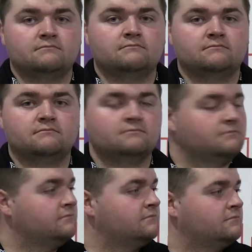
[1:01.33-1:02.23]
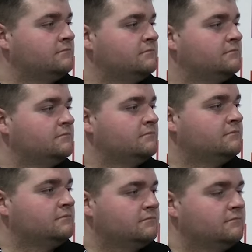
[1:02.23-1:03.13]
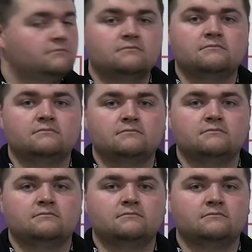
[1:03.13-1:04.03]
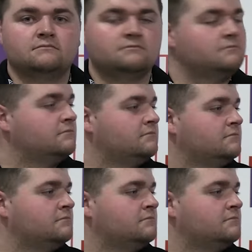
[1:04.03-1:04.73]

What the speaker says: This person isn't speaking.